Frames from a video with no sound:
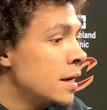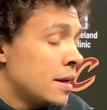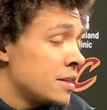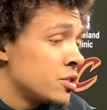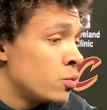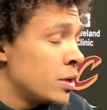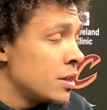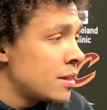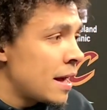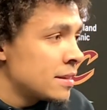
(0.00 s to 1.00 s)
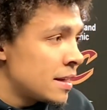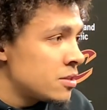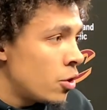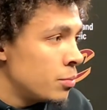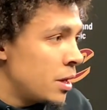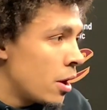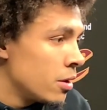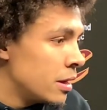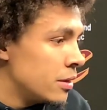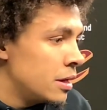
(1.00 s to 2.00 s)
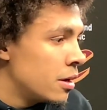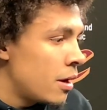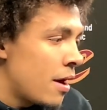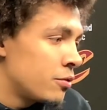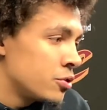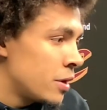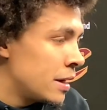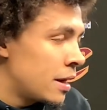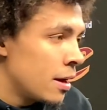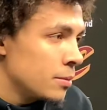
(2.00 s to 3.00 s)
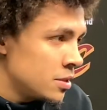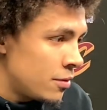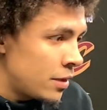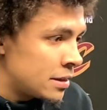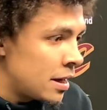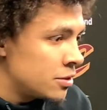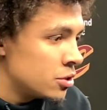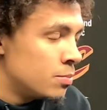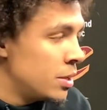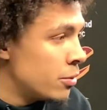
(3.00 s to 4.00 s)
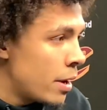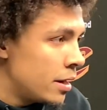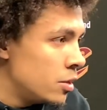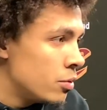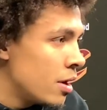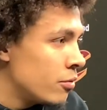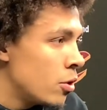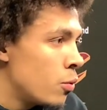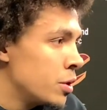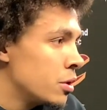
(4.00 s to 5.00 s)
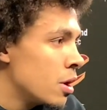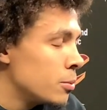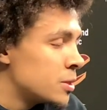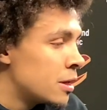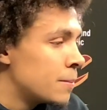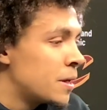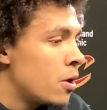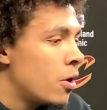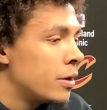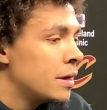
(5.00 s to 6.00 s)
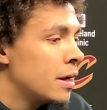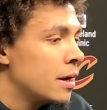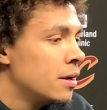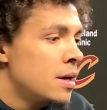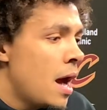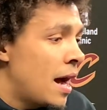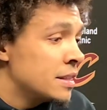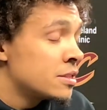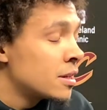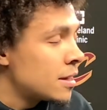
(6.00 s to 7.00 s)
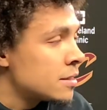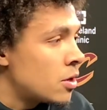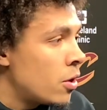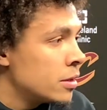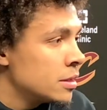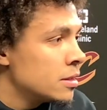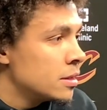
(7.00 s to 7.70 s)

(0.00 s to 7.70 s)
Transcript: that's just one of the things they told me early in the year after training camp and stuff like that. Just be ready. You never know when your number's going to be called. And I just took that to heart, and